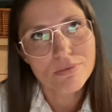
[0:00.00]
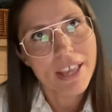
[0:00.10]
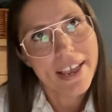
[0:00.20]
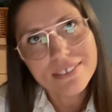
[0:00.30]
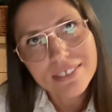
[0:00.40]

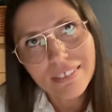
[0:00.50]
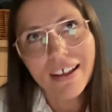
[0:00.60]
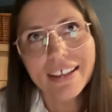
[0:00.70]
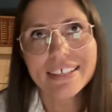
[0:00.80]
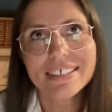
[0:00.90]

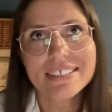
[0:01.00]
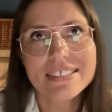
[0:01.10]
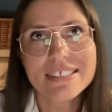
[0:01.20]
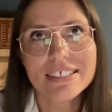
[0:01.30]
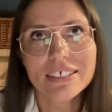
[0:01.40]

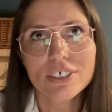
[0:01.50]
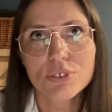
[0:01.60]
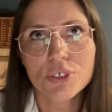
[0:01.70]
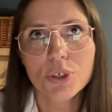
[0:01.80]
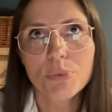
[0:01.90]
ex-clients,
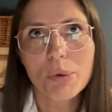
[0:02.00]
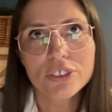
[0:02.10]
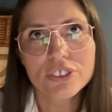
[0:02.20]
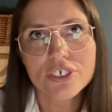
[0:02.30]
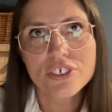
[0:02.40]

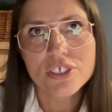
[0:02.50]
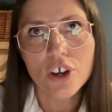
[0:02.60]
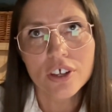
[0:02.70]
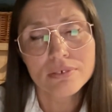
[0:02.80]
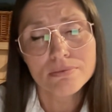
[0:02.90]
partners,
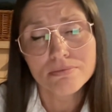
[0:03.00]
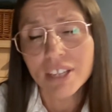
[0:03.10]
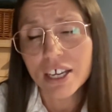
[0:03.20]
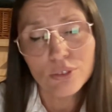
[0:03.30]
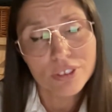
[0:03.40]
on
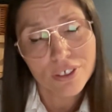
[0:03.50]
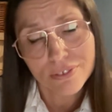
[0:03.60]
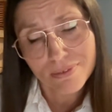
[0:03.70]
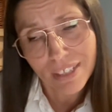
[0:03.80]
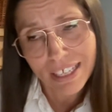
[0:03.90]
not only
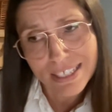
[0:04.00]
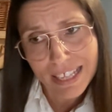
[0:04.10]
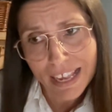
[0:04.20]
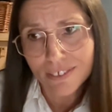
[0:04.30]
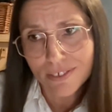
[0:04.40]
on like
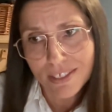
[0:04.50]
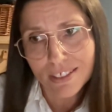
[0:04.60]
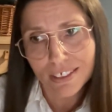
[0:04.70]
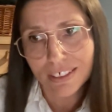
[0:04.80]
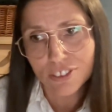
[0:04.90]
sales
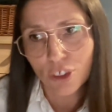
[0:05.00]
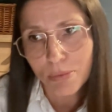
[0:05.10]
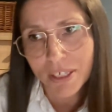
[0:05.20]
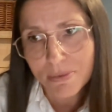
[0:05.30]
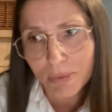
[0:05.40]

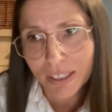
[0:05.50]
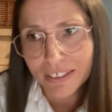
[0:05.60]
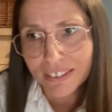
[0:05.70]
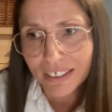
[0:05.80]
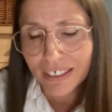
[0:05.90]
topics,
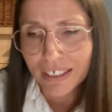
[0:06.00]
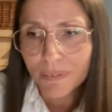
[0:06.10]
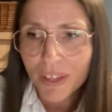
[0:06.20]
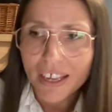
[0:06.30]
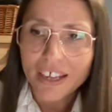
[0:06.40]
but
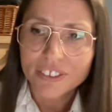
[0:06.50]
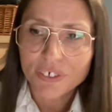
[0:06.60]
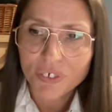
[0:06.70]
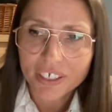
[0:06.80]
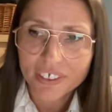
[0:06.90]

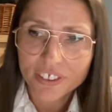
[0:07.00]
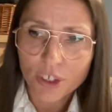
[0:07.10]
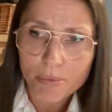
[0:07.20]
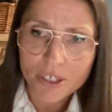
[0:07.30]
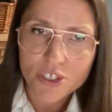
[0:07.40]
different other
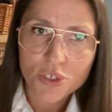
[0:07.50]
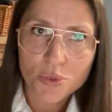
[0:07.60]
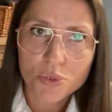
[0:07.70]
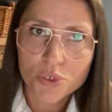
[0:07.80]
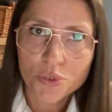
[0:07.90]
topics.
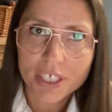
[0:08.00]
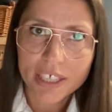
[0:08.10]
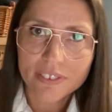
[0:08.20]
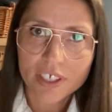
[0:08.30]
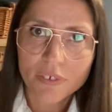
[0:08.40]
You
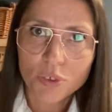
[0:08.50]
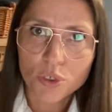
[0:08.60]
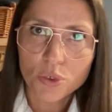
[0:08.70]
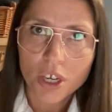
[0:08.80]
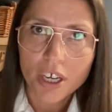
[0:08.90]
get, if
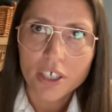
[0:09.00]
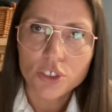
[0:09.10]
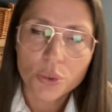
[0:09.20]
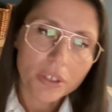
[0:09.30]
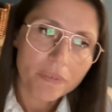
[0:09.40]
you
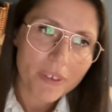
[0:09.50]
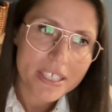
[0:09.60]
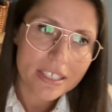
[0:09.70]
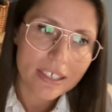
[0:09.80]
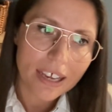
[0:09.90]
don't
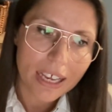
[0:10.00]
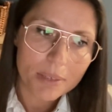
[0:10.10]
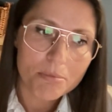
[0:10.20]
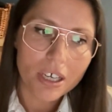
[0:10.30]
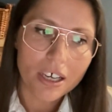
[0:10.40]
invest the
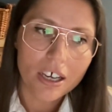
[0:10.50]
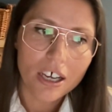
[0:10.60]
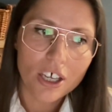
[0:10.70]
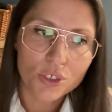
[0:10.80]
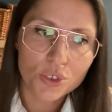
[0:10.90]
time,
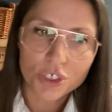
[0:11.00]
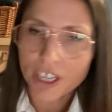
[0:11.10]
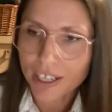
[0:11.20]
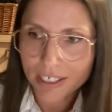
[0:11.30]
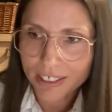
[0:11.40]
you're
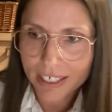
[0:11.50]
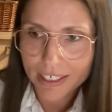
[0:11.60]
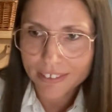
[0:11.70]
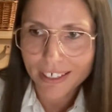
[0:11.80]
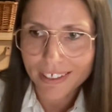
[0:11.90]
not going to
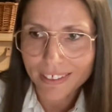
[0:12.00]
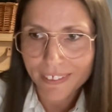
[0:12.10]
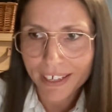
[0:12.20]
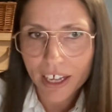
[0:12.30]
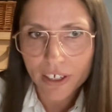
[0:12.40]
get
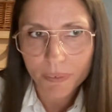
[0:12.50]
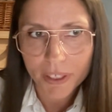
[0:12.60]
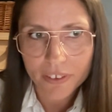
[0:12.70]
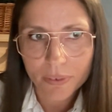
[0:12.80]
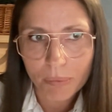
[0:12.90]
anything out of
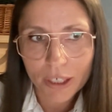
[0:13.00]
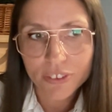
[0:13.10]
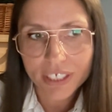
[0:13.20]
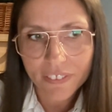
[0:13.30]
it. But on the